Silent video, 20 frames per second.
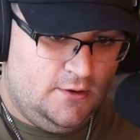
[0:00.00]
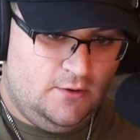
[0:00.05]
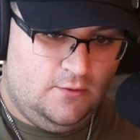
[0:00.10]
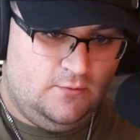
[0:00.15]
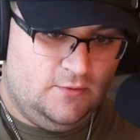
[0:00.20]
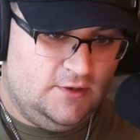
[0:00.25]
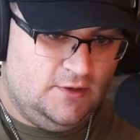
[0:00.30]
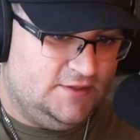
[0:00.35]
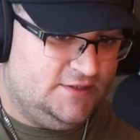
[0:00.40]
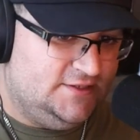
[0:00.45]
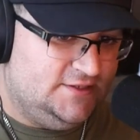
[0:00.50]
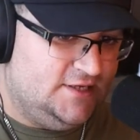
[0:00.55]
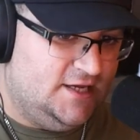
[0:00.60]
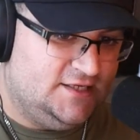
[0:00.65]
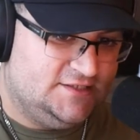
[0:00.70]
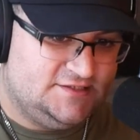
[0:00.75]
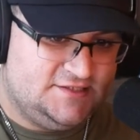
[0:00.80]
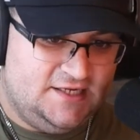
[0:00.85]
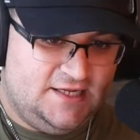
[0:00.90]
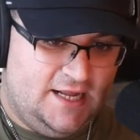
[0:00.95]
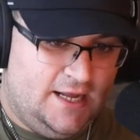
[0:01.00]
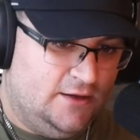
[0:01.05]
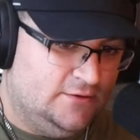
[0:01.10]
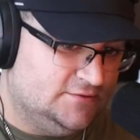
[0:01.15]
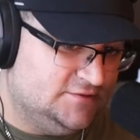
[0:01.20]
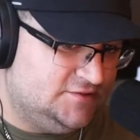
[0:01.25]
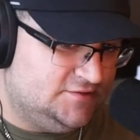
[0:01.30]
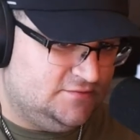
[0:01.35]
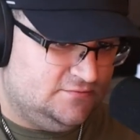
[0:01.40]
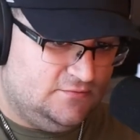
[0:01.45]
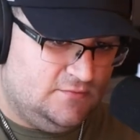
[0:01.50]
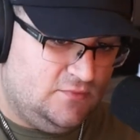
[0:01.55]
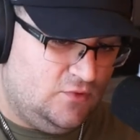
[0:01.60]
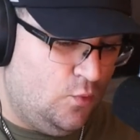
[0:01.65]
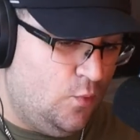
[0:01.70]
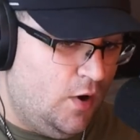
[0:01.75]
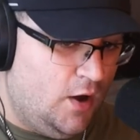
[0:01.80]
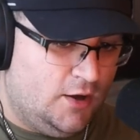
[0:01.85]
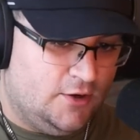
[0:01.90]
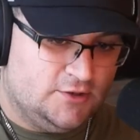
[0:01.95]
with testing out the
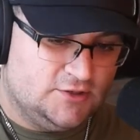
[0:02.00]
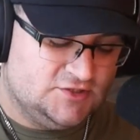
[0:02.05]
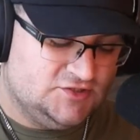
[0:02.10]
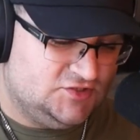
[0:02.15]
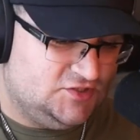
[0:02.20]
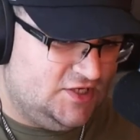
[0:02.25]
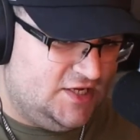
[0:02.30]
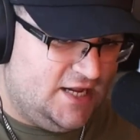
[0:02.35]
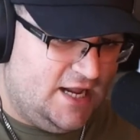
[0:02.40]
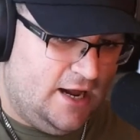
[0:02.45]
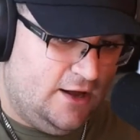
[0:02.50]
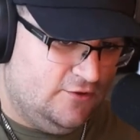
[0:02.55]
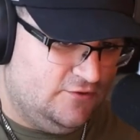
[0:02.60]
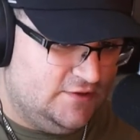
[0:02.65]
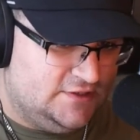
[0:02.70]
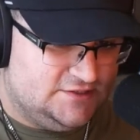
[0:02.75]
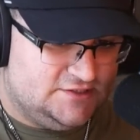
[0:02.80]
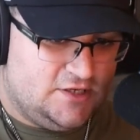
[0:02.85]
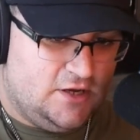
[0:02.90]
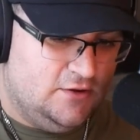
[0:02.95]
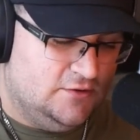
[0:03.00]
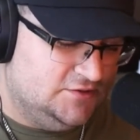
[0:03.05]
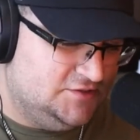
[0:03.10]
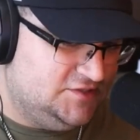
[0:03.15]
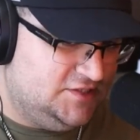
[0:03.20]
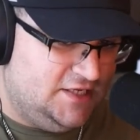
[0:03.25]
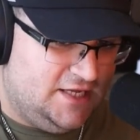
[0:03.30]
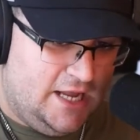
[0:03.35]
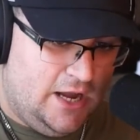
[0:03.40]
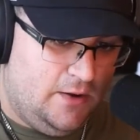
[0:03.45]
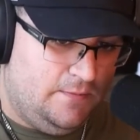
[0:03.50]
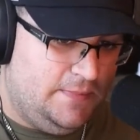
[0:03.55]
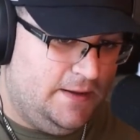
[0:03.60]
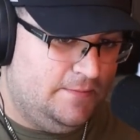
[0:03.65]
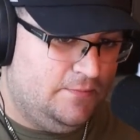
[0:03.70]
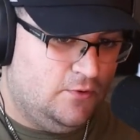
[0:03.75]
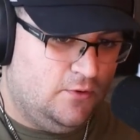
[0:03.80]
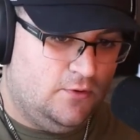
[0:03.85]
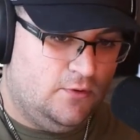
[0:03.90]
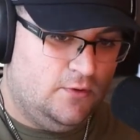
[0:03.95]
water, seeing how things go, seeing how
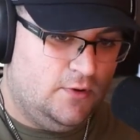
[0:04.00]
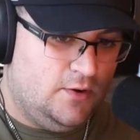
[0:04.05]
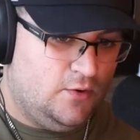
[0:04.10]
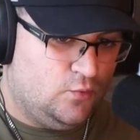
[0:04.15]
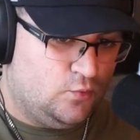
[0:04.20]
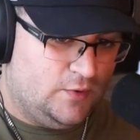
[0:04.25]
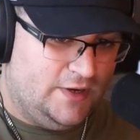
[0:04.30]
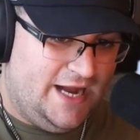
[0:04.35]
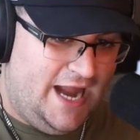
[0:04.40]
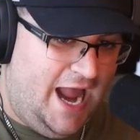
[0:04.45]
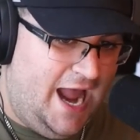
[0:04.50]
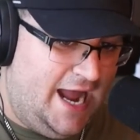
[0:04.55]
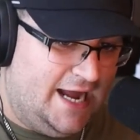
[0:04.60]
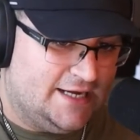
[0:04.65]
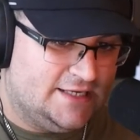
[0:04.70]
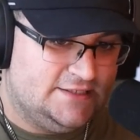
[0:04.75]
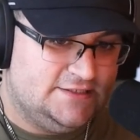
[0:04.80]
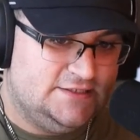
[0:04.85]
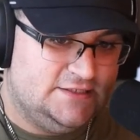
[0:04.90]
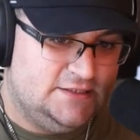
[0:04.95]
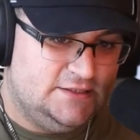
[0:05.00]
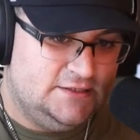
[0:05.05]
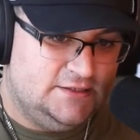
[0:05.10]
people react